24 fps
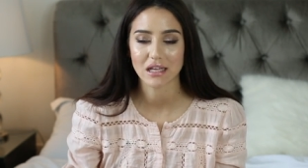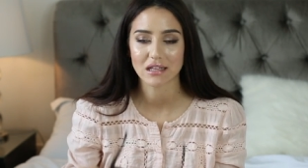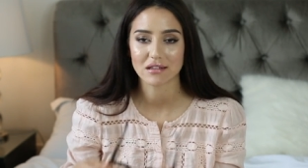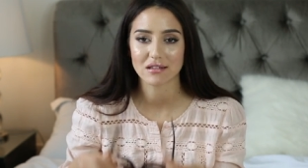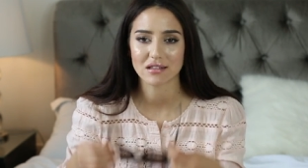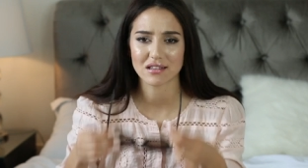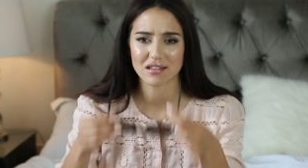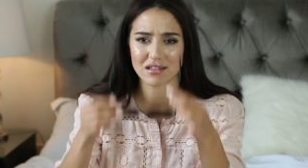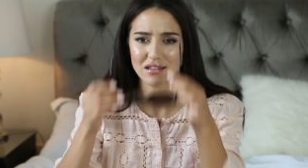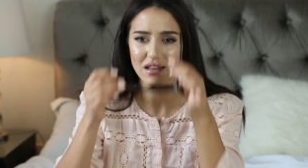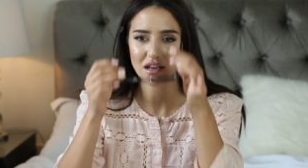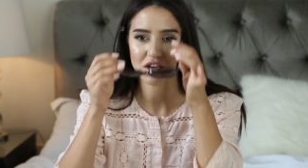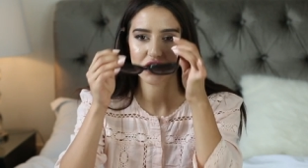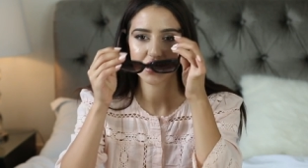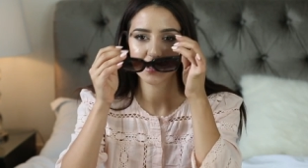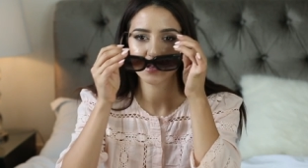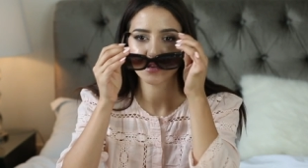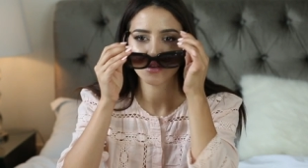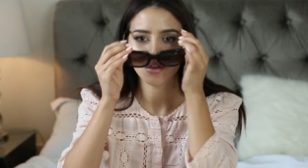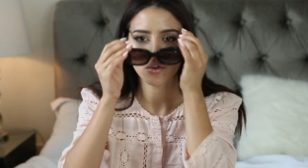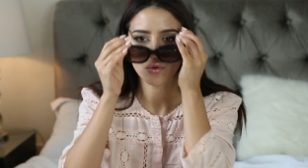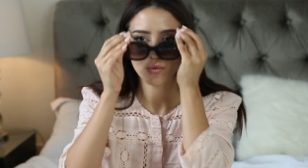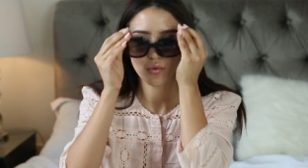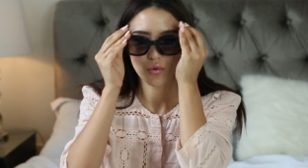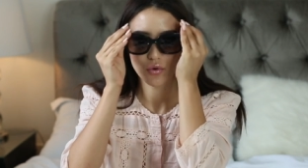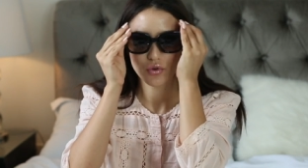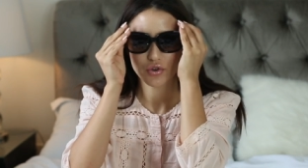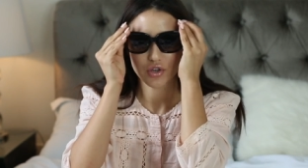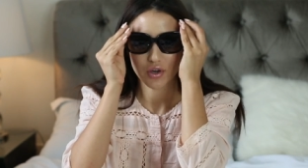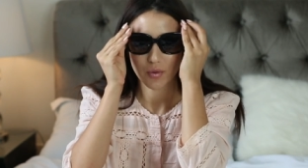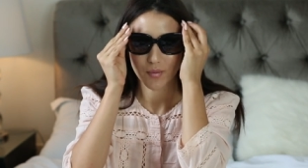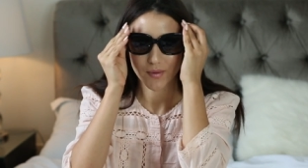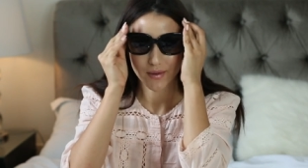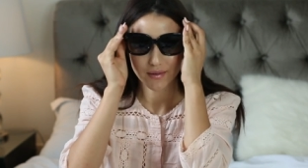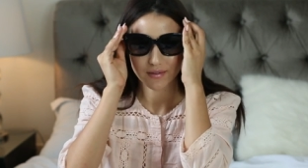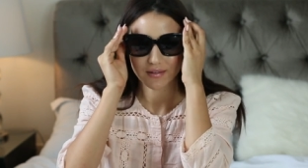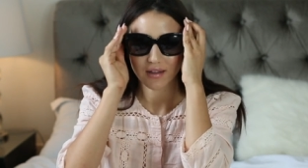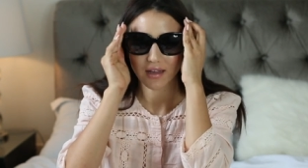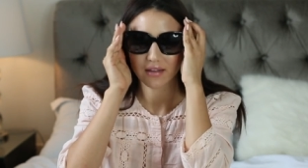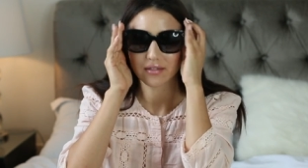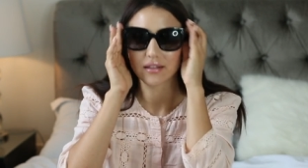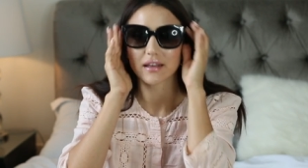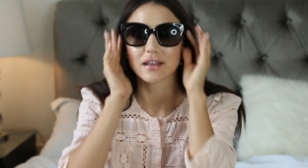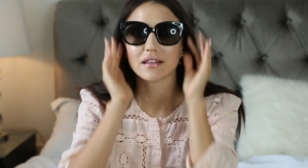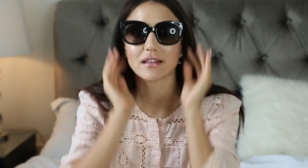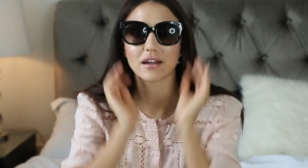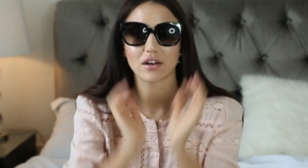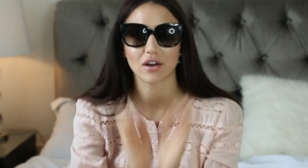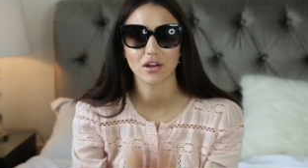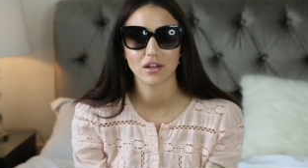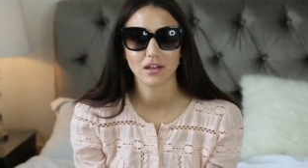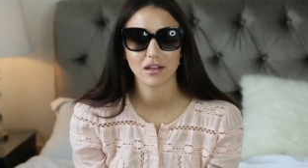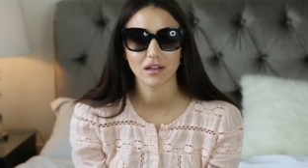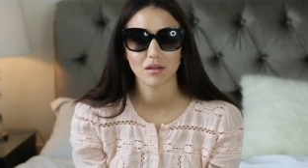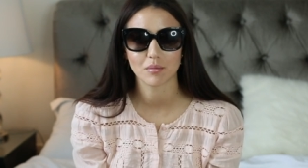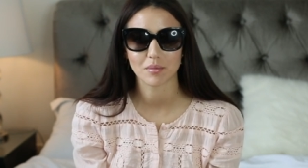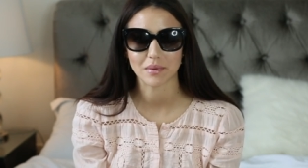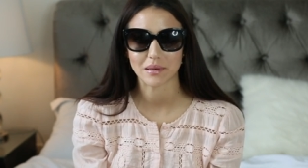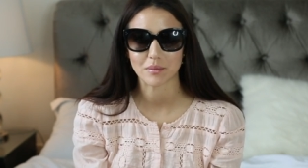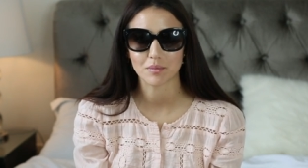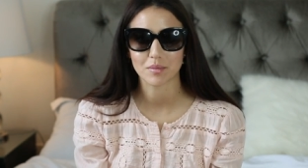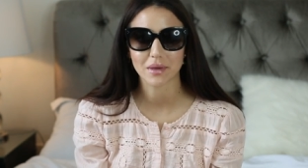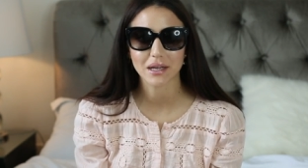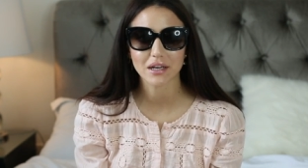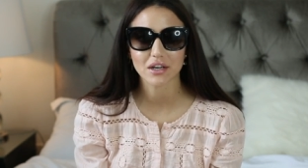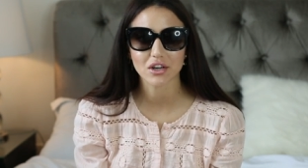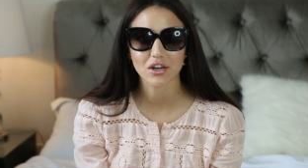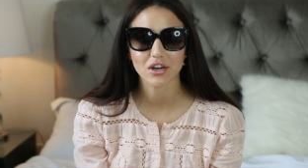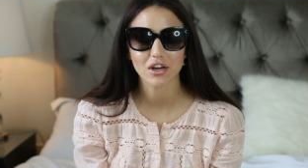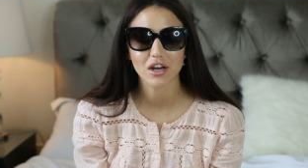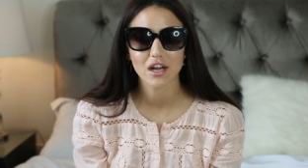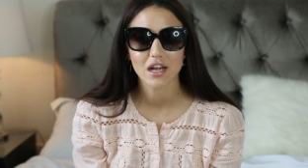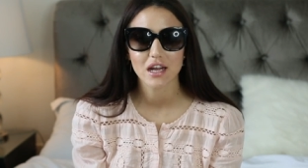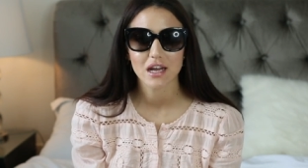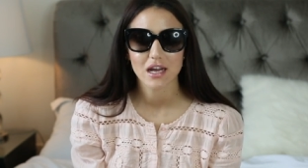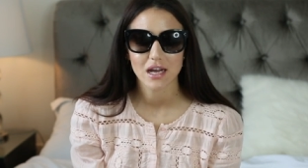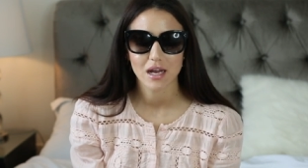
This is actually the new Audrey ones. I think they're a little bit bigger,